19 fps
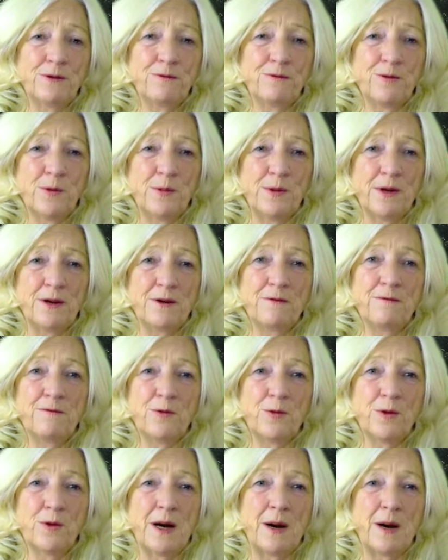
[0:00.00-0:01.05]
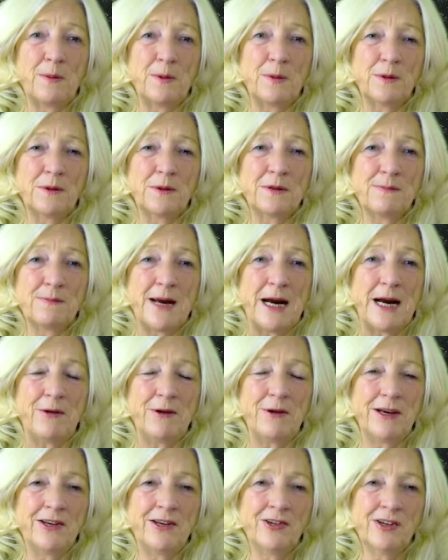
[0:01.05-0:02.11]
formula for couples,
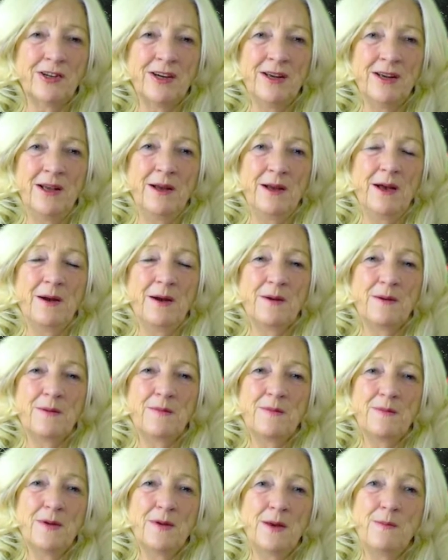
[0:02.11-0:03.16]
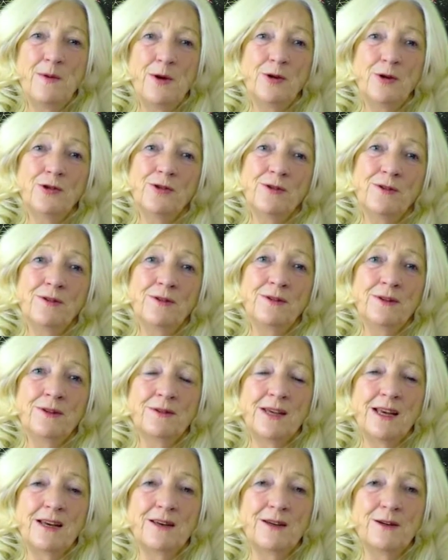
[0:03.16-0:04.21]
marriage, emotions
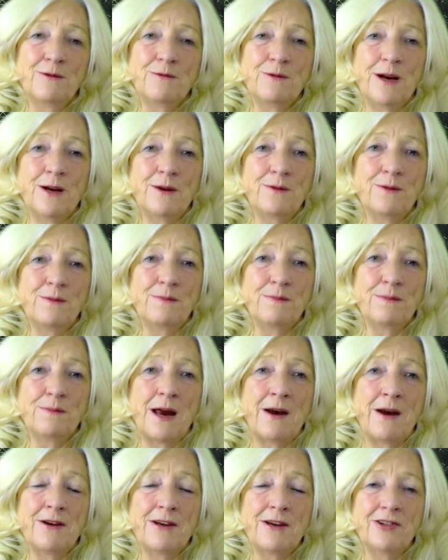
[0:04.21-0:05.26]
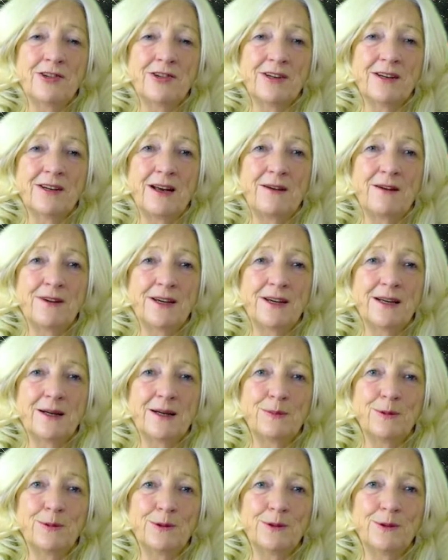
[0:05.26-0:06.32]
centered around marriage and loving
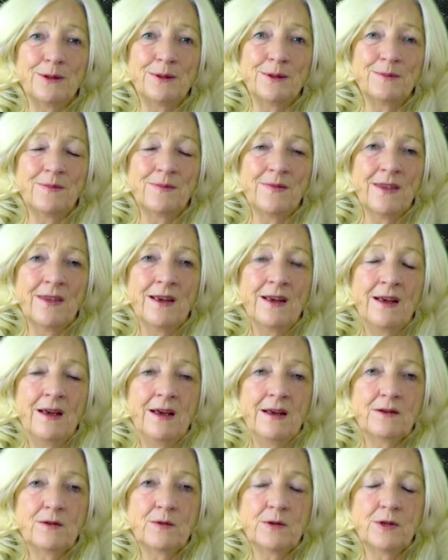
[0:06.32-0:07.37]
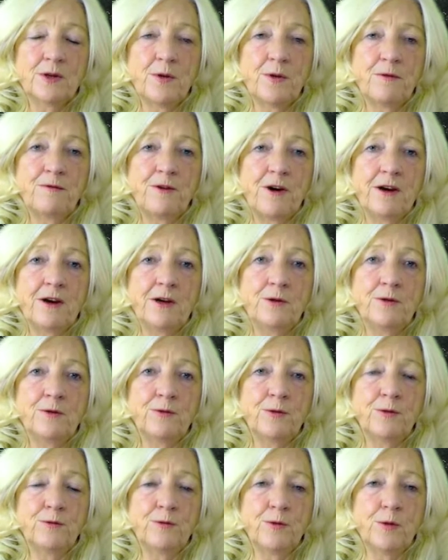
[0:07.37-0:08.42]
couples. It's also a very
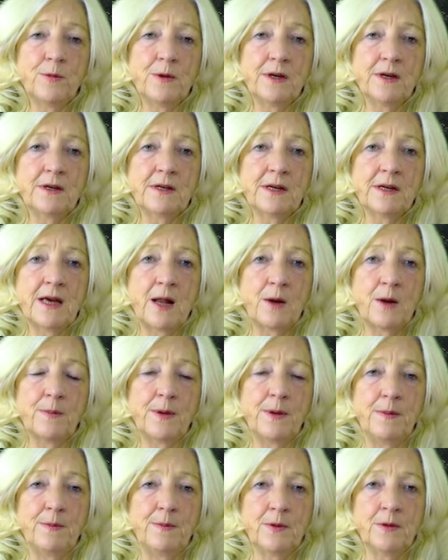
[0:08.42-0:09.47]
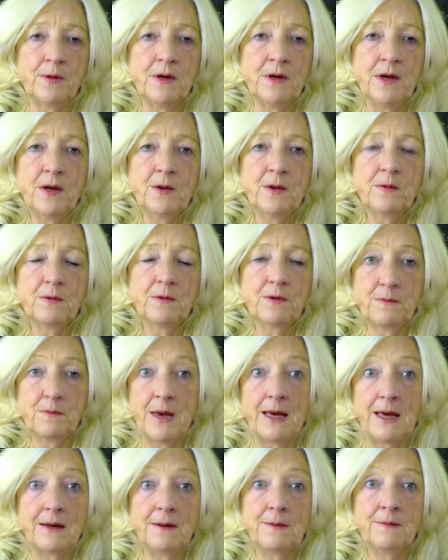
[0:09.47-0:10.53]
useful formula to help people,
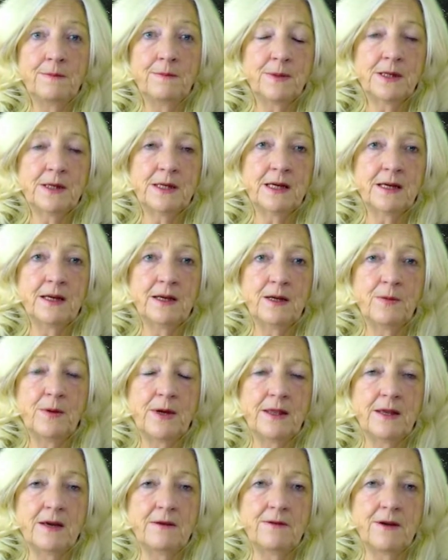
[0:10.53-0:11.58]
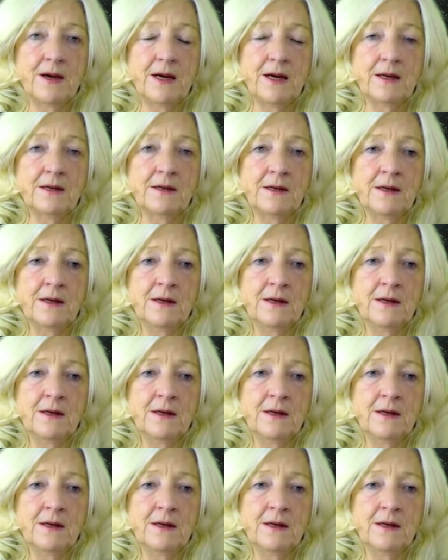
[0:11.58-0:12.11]
men, particularly when they've had